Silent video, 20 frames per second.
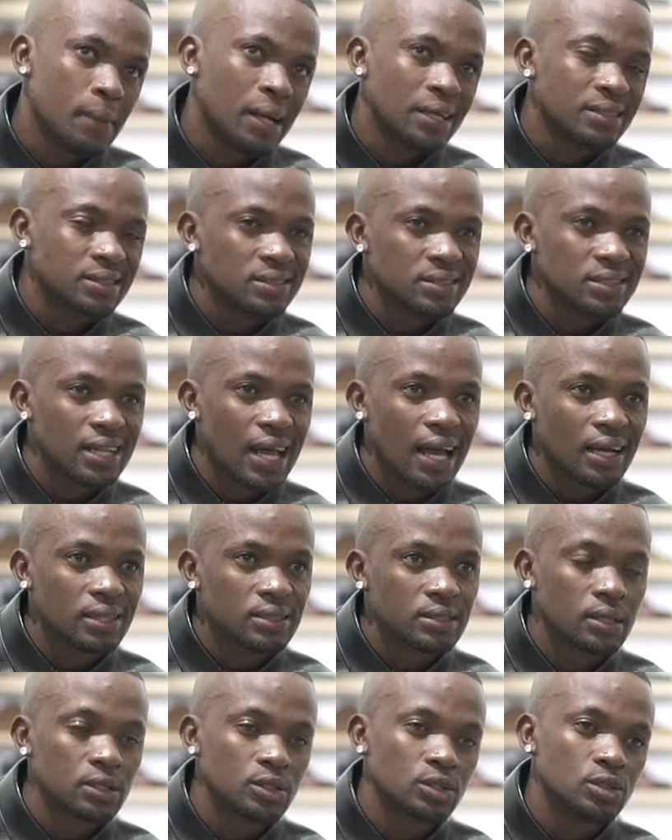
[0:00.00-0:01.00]
My
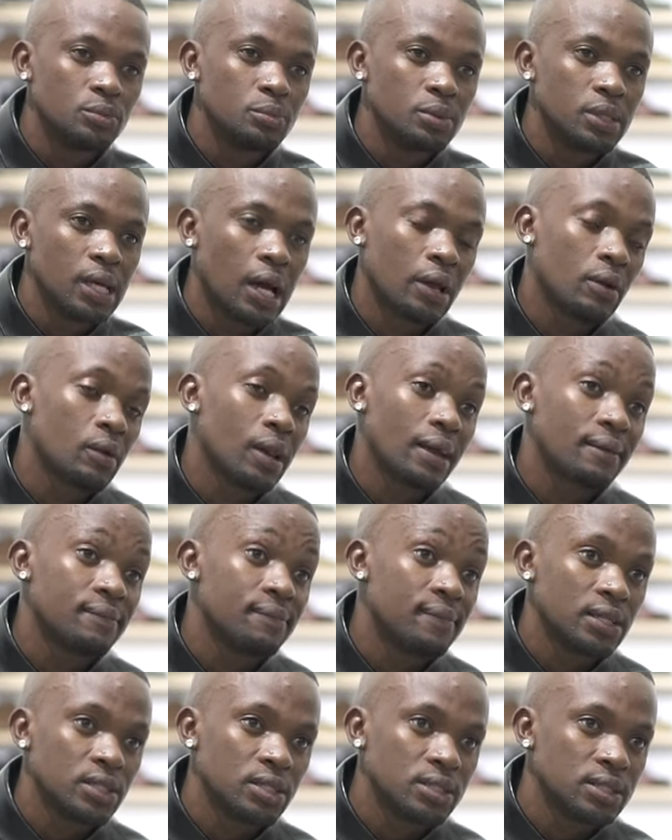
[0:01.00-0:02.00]
dislikes, it is to be, I don't like
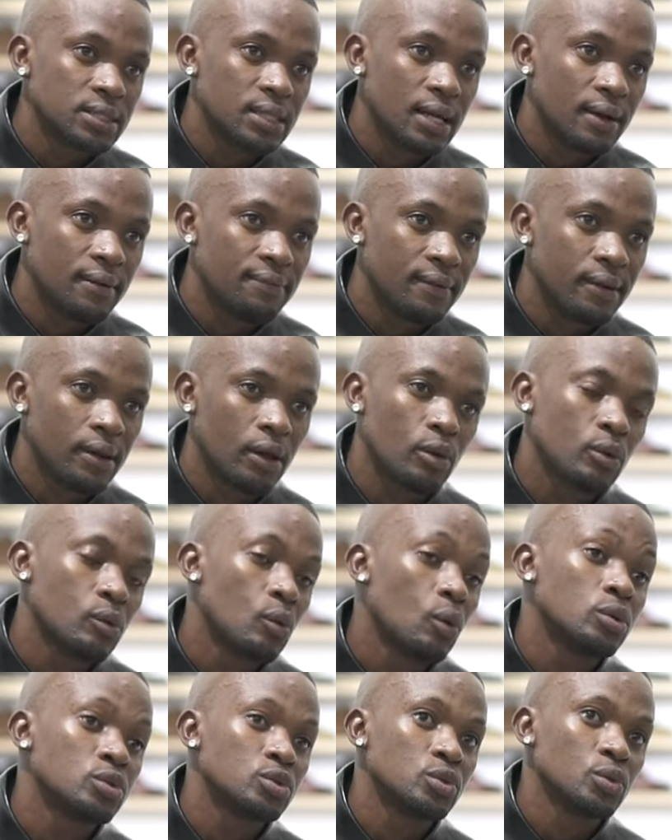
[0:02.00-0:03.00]
flashy stuff, and I don't
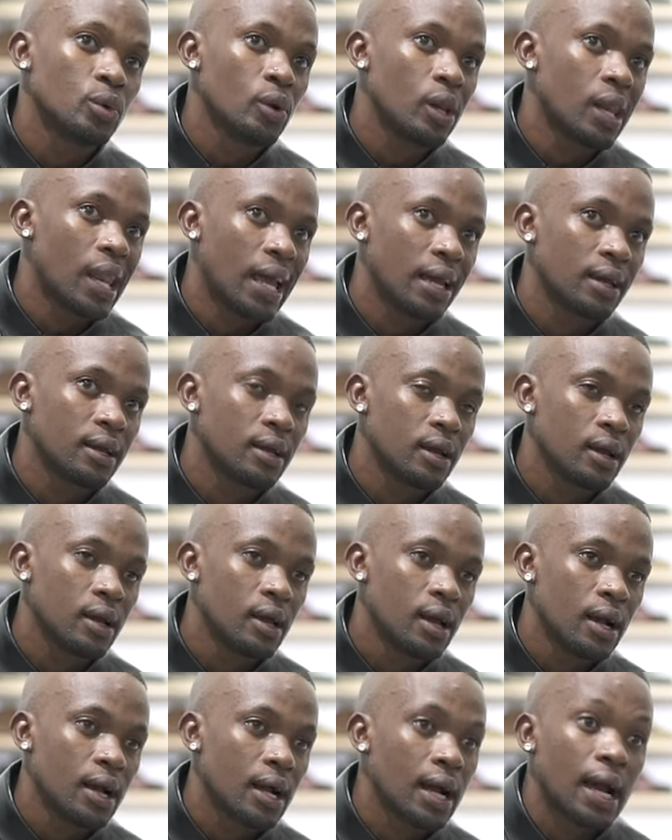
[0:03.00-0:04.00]
also don't like
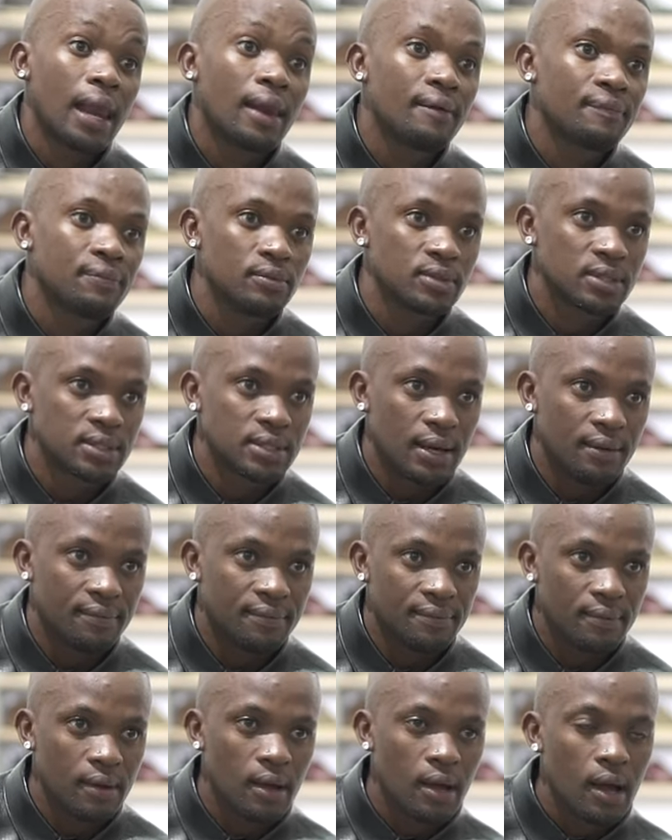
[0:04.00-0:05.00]
colorful
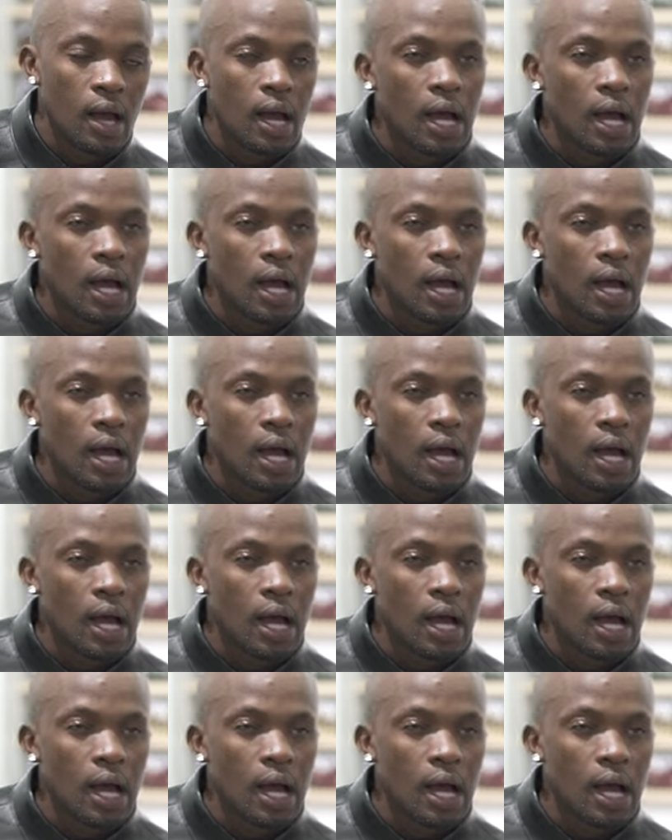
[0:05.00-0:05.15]
stuff.